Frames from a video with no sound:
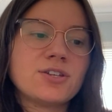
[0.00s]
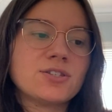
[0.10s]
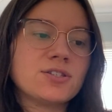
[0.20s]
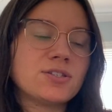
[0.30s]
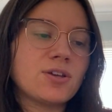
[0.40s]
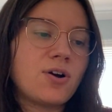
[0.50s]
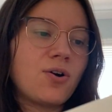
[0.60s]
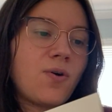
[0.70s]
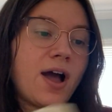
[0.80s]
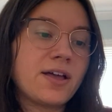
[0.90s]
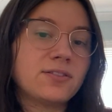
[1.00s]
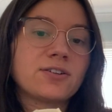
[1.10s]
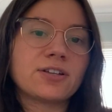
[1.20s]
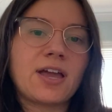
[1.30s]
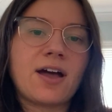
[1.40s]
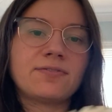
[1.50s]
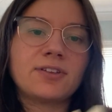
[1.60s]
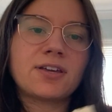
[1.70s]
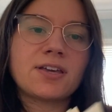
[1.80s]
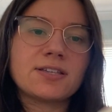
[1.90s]
So I literally have
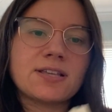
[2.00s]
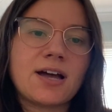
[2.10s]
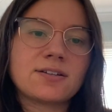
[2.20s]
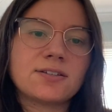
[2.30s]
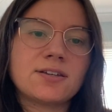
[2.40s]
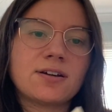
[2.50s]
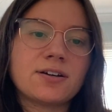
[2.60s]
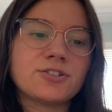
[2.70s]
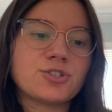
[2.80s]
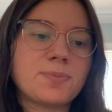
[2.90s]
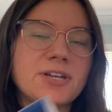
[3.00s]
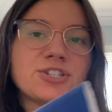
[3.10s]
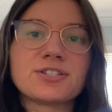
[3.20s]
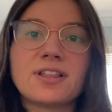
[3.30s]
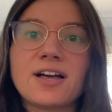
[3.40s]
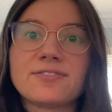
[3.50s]
like exactly 100 pages left.